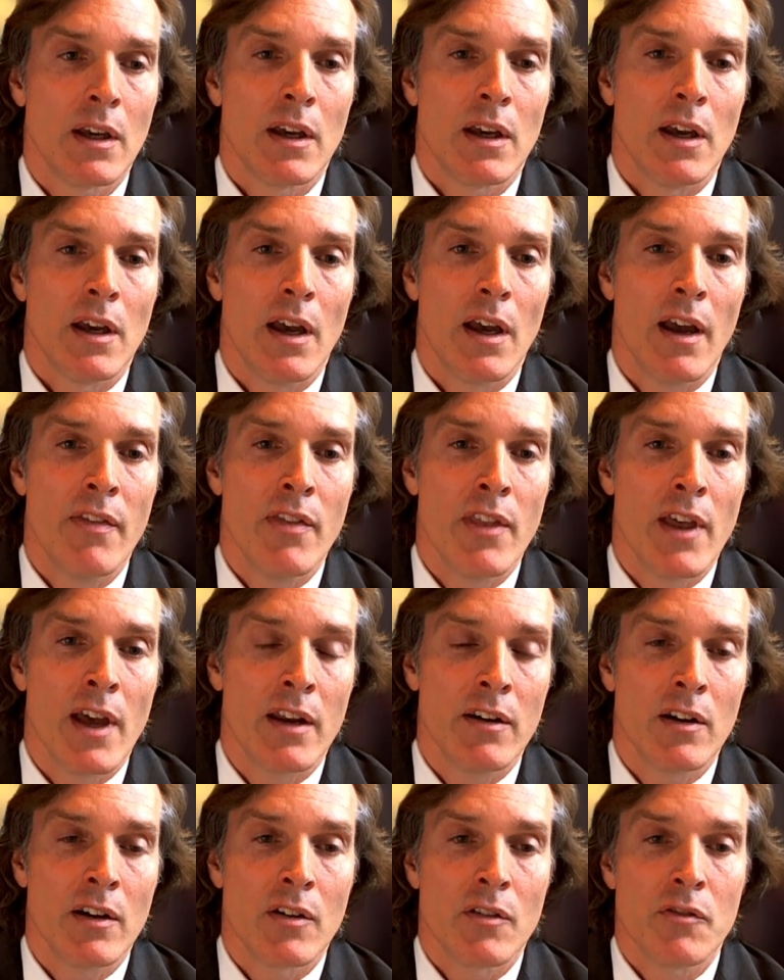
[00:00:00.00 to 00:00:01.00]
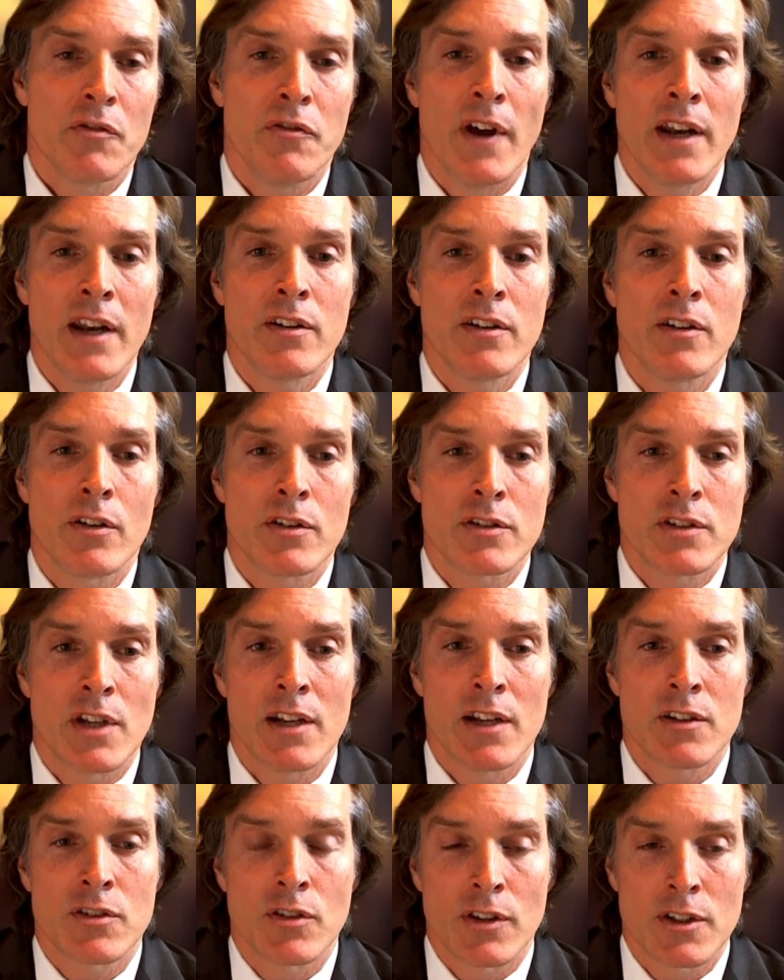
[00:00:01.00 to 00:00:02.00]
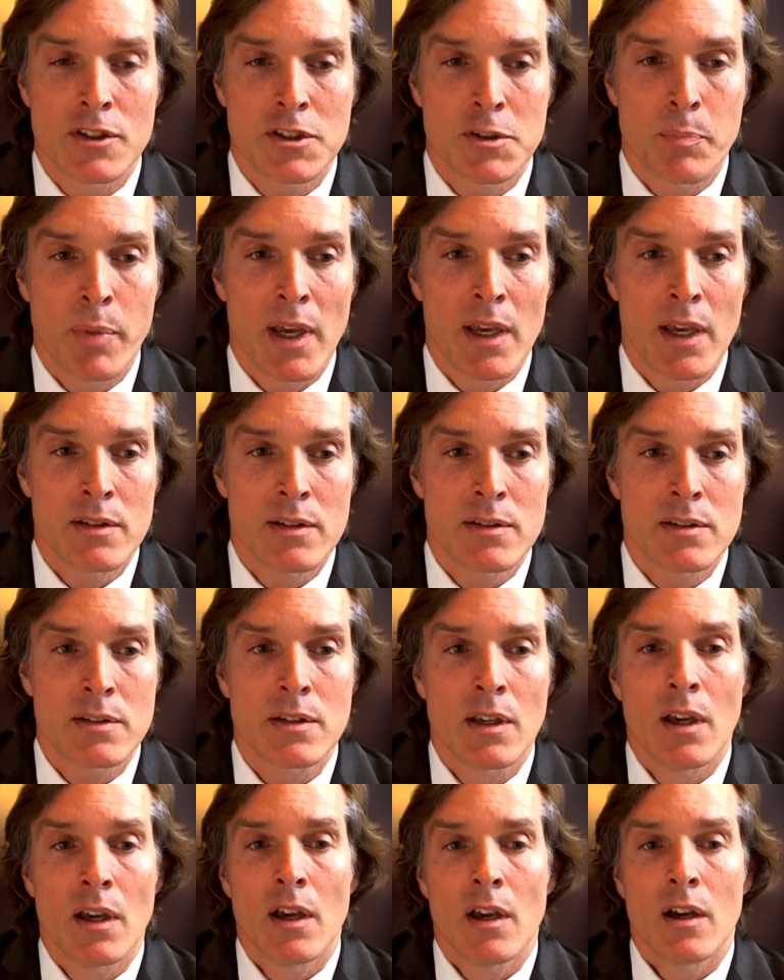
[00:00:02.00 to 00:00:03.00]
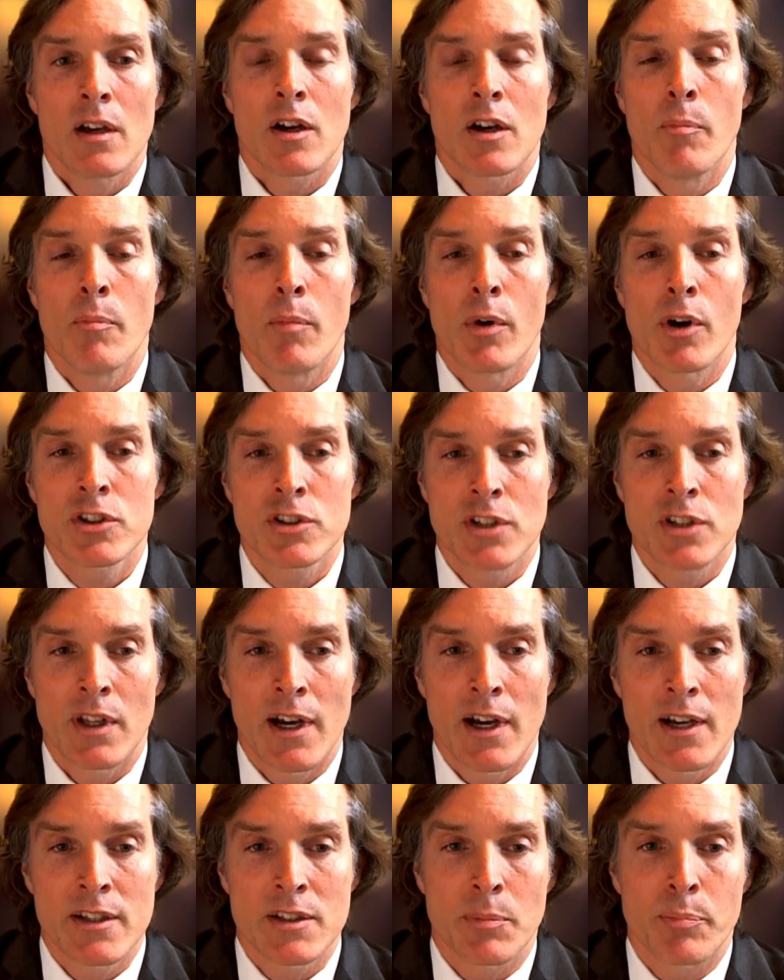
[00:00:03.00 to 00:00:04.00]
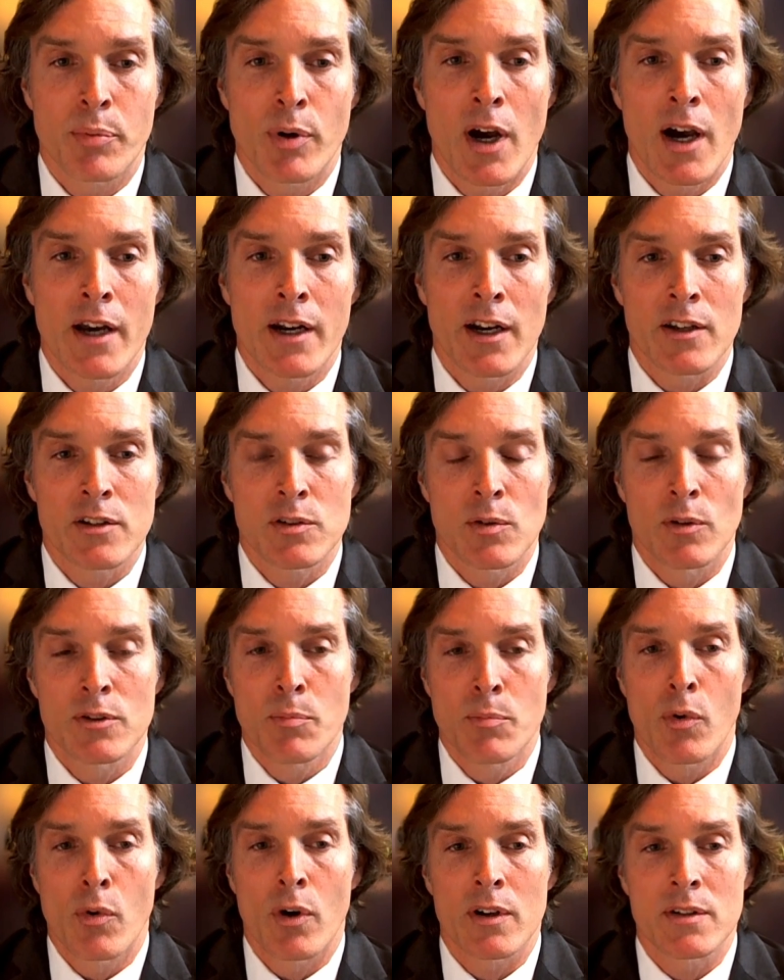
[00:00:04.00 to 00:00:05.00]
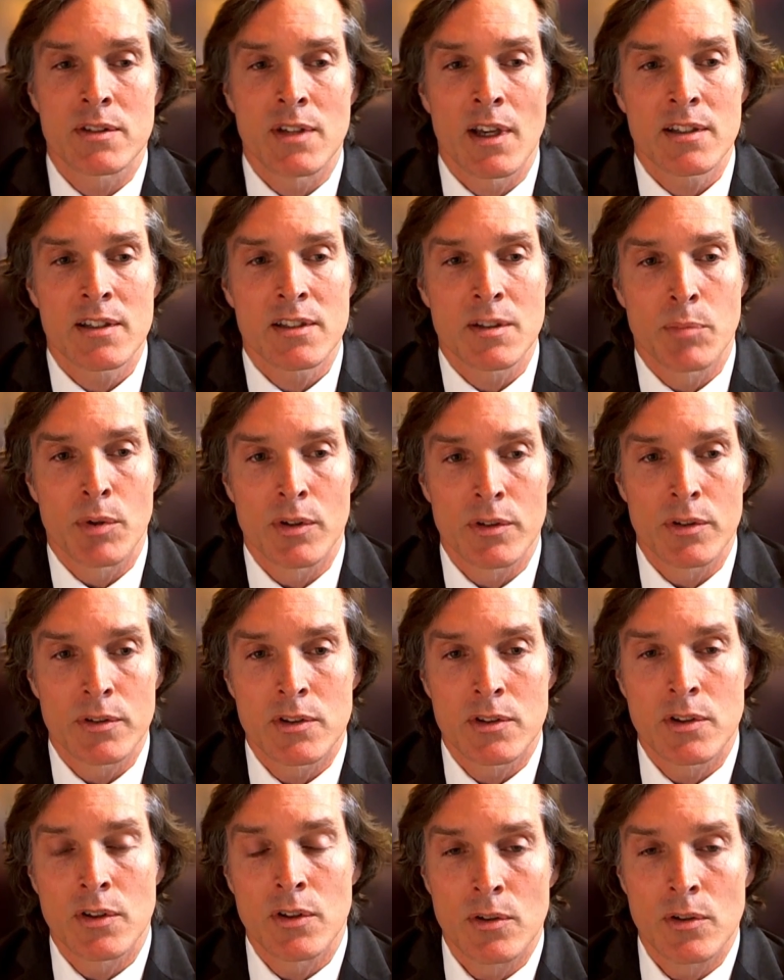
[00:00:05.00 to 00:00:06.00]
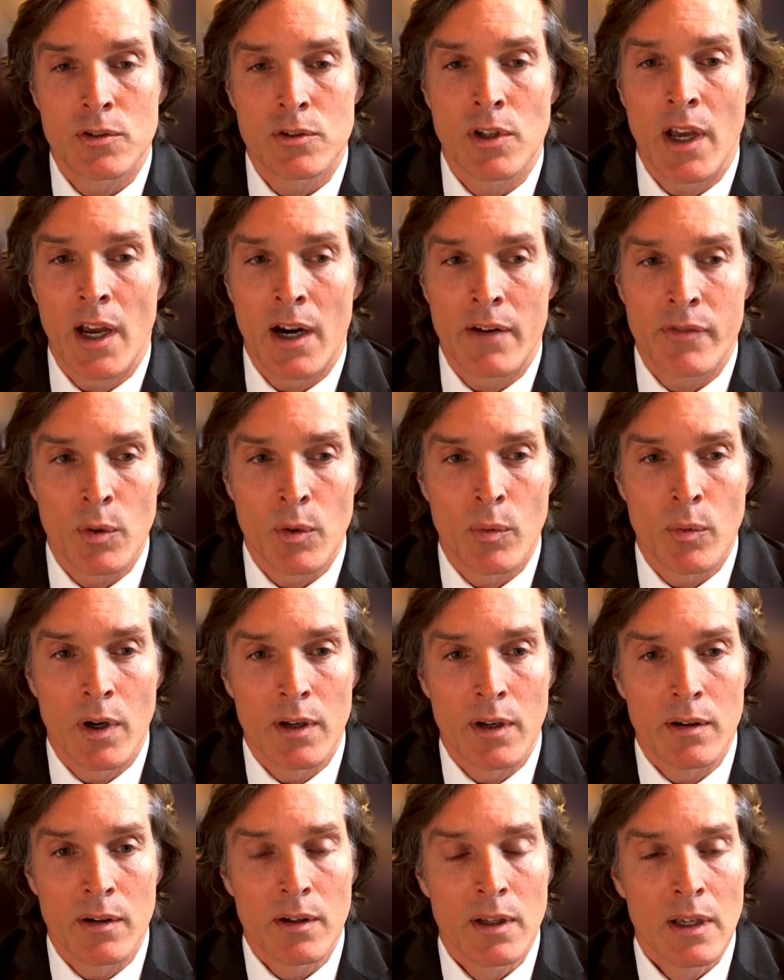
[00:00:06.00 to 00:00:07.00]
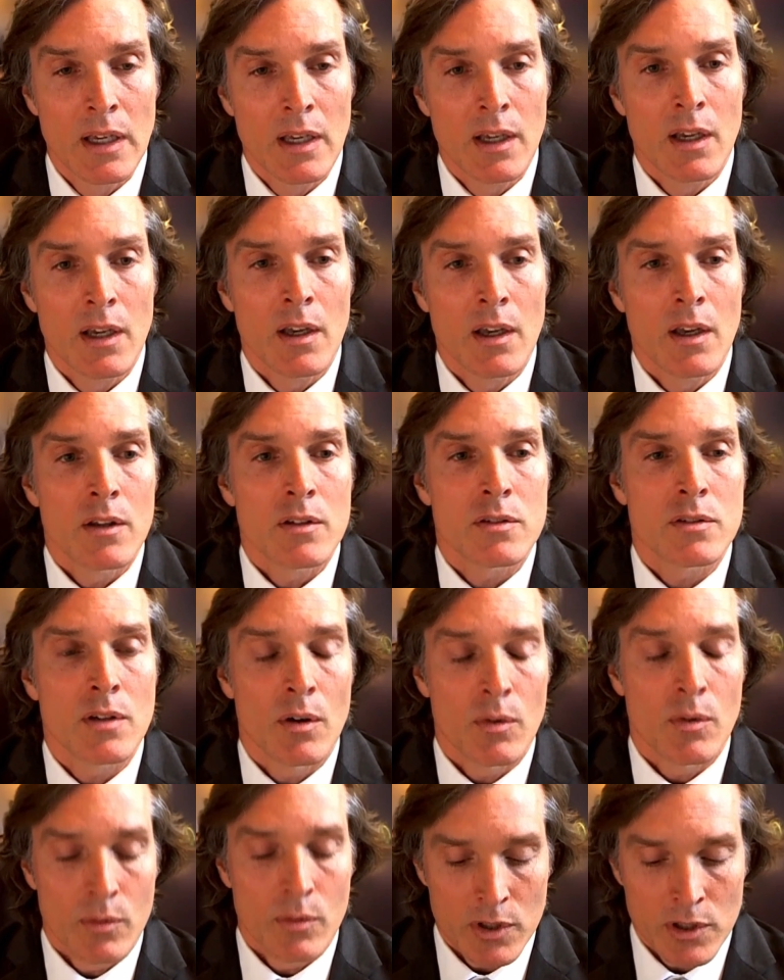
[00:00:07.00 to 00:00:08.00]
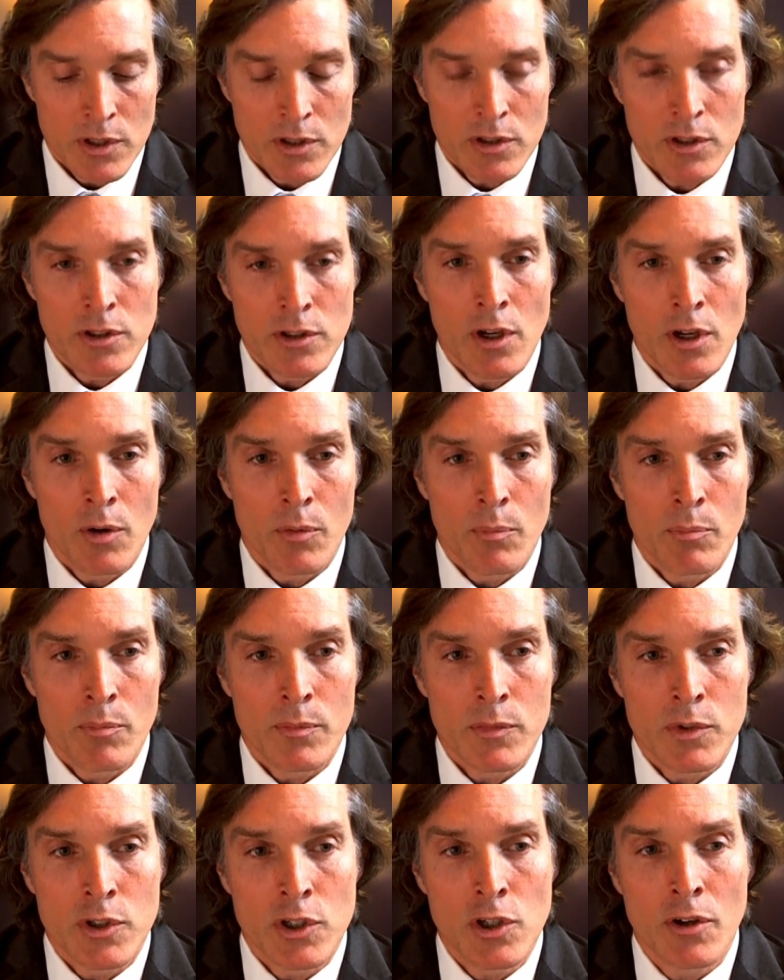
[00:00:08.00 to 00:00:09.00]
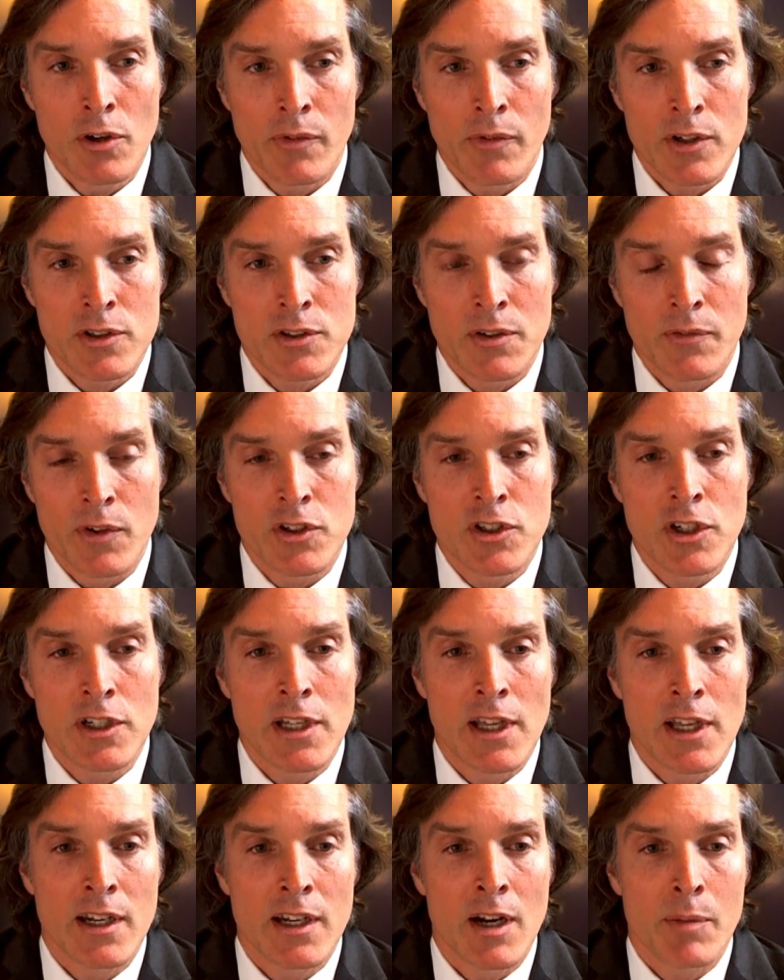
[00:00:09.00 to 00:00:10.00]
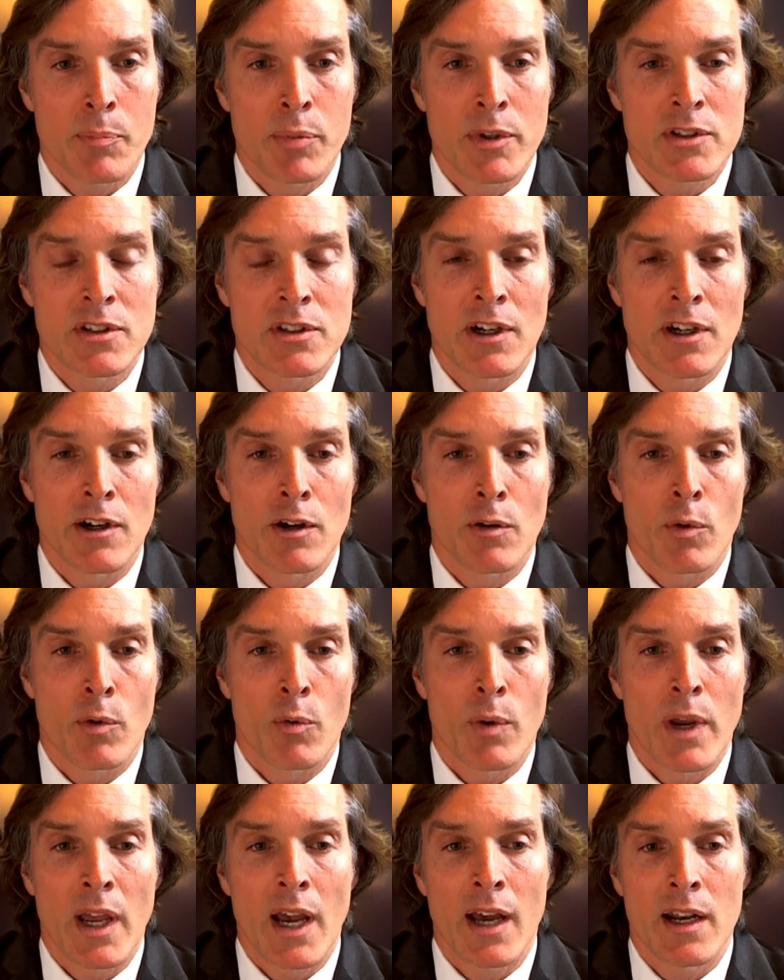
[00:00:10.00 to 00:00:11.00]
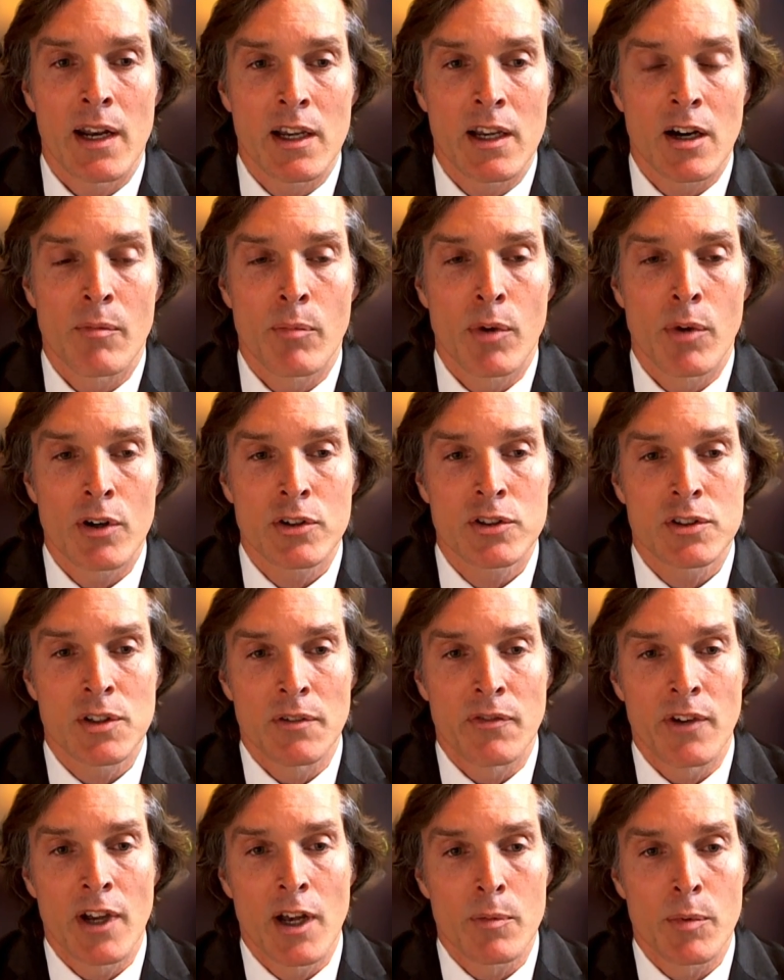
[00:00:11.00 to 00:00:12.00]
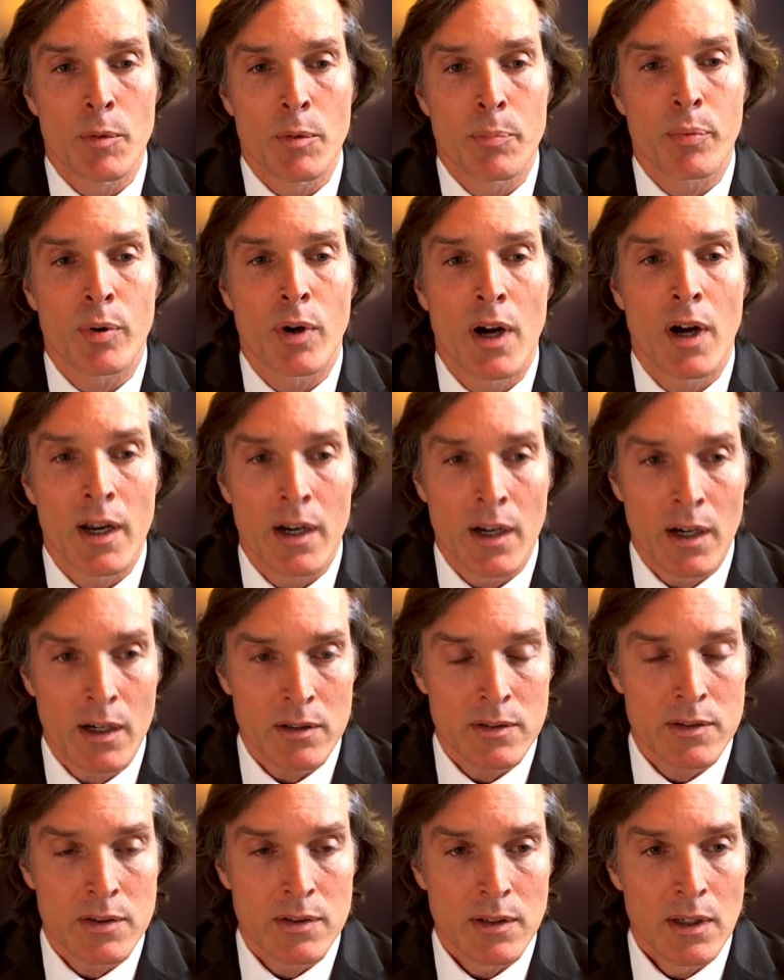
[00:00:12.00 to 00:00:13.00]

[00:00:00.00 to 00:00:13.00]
And then vendors enter the space, commercialize a product so it's more accessible to everyone. So, University of Virginia ended up in a scenario where we had a commercially available product